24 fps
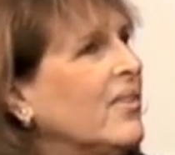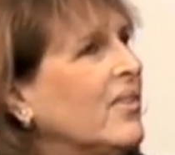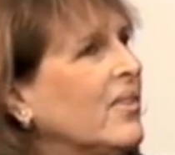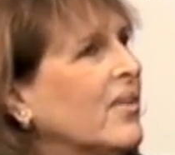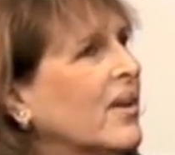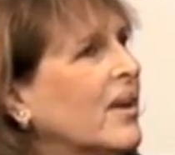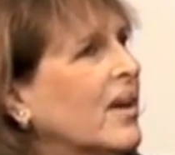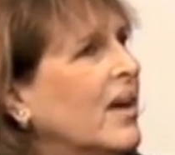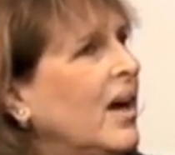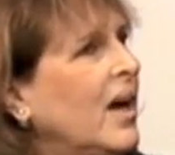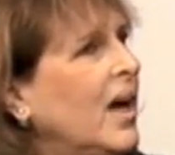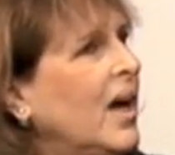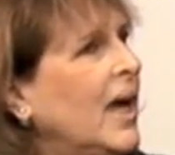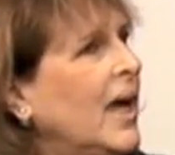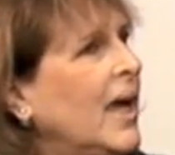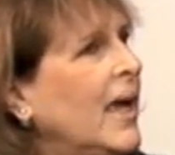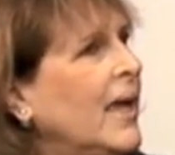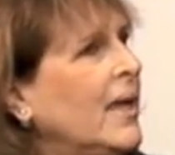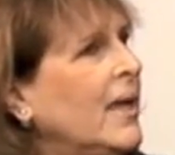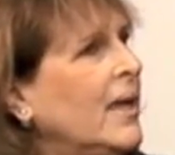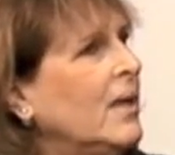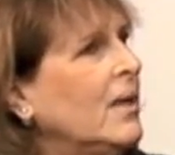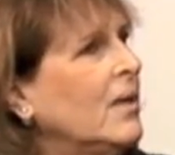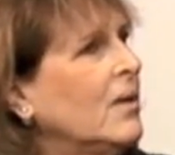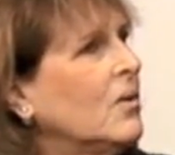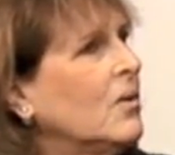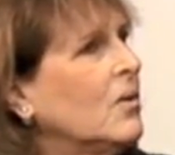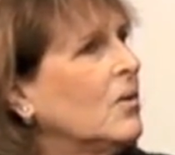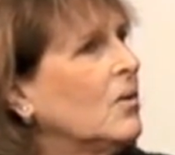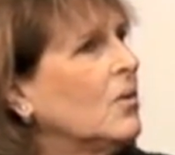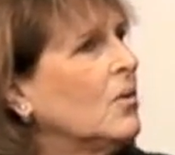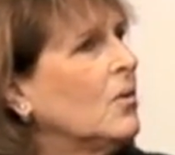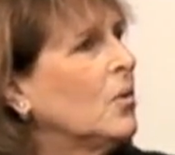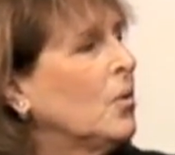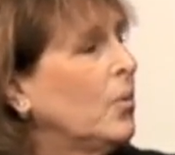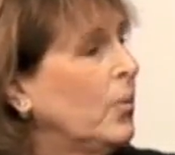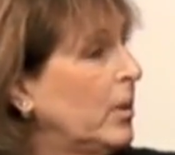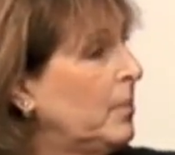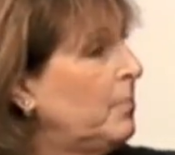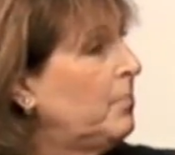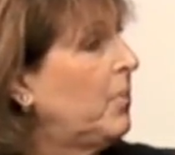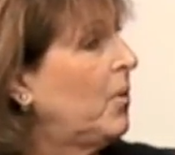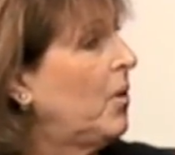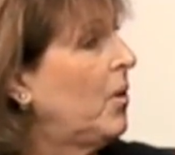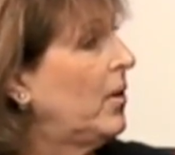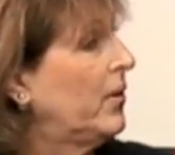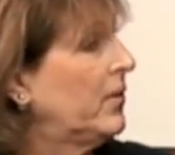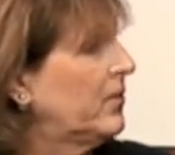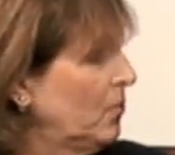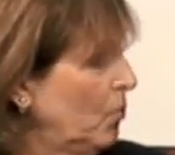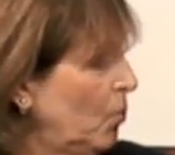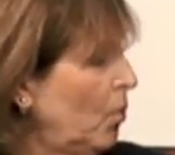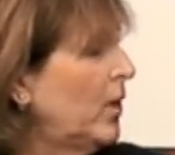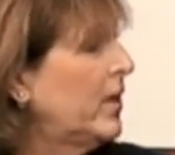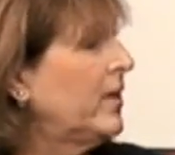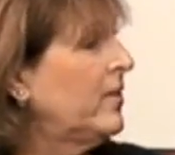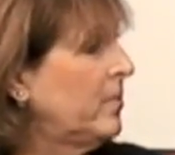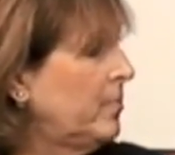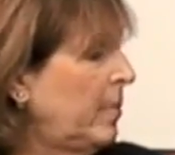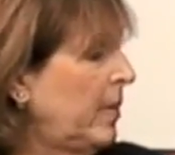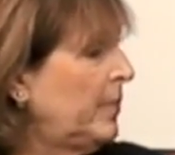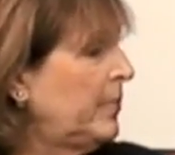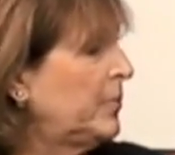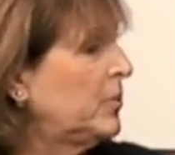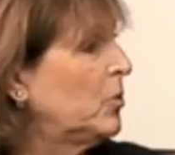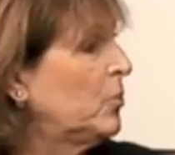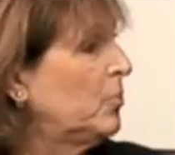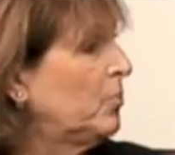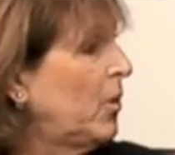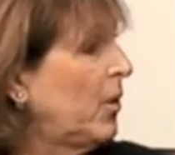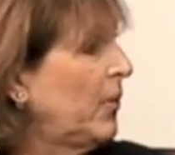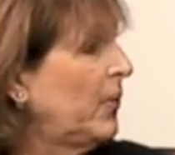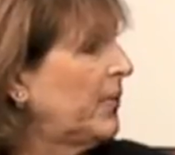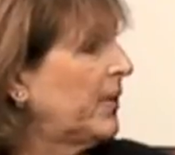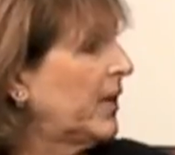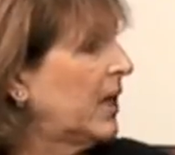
the guy who had one of the people who bought the